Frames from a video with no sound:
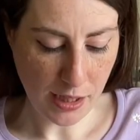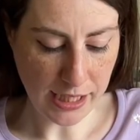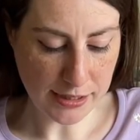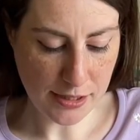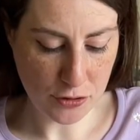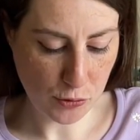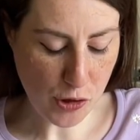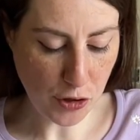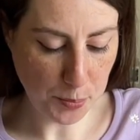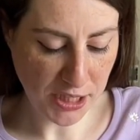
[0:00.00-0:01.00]
And it's not
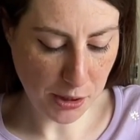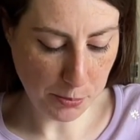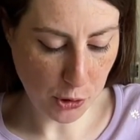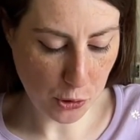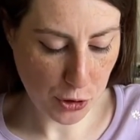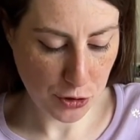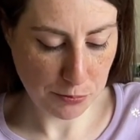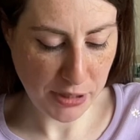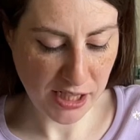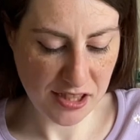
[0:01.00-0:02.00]
too big a portion
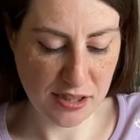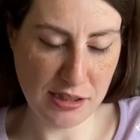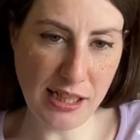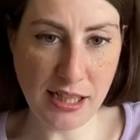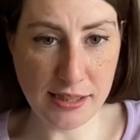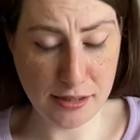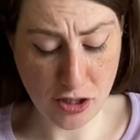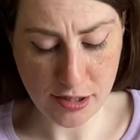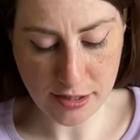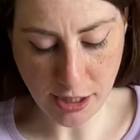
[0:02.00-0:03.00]
because it is
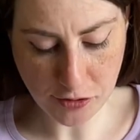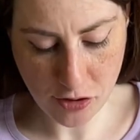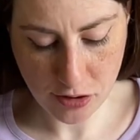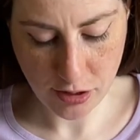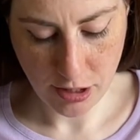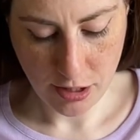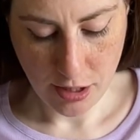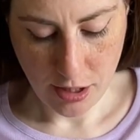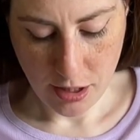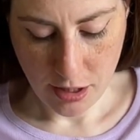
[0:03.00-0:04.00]
just lunch.
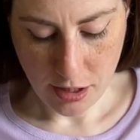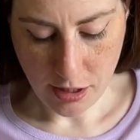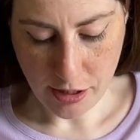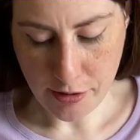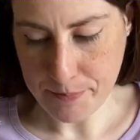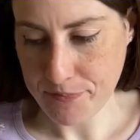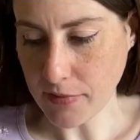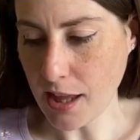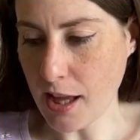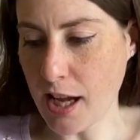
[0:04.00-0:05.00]
Um,
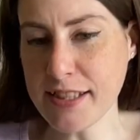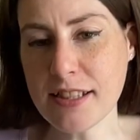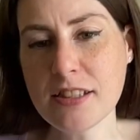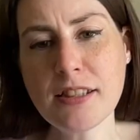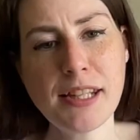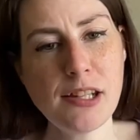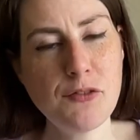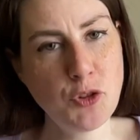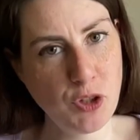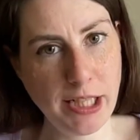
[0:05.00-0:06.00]
I didn't
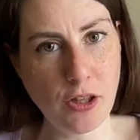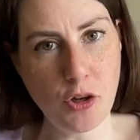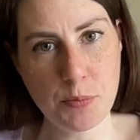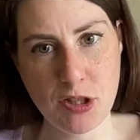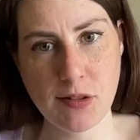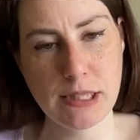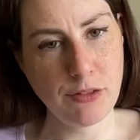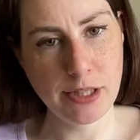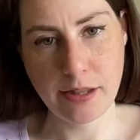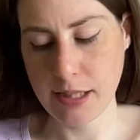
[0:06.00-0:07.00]
give drink options for
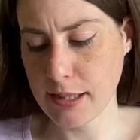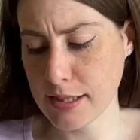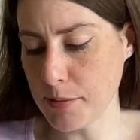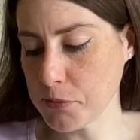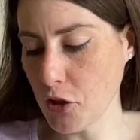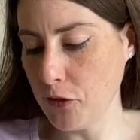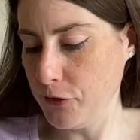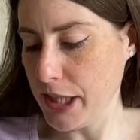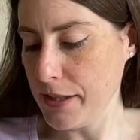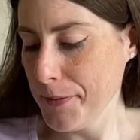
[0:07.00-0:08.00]
anything except
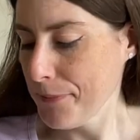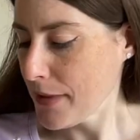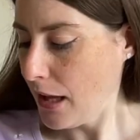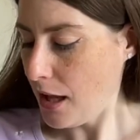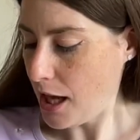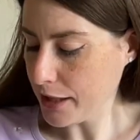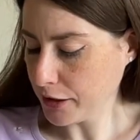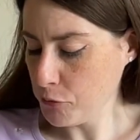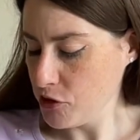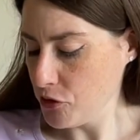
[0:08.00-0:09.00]
coffee, and
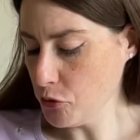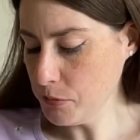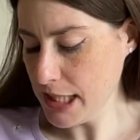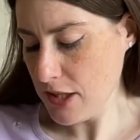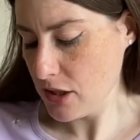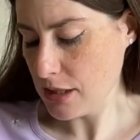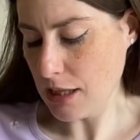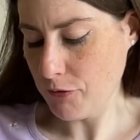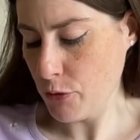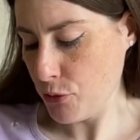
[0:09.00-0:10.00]
I would normally just
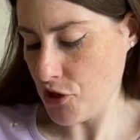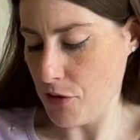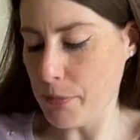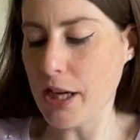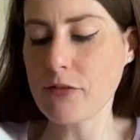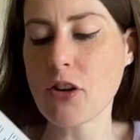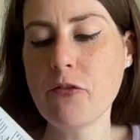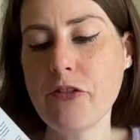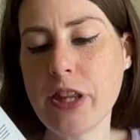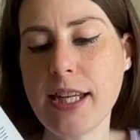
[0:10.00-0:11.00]
have water, but I've gone
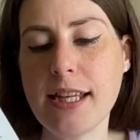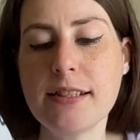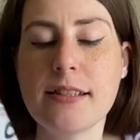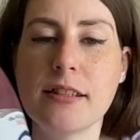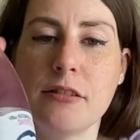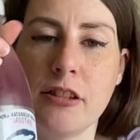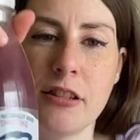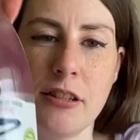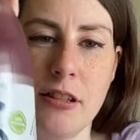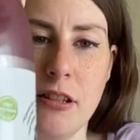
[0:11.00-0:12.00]
for the Innocent
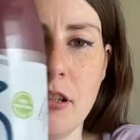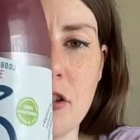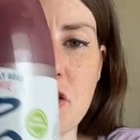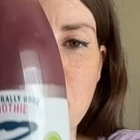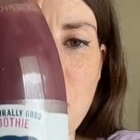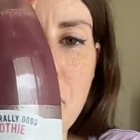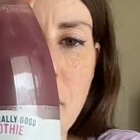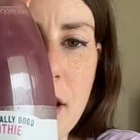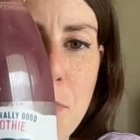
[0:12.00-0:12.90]
smoothie,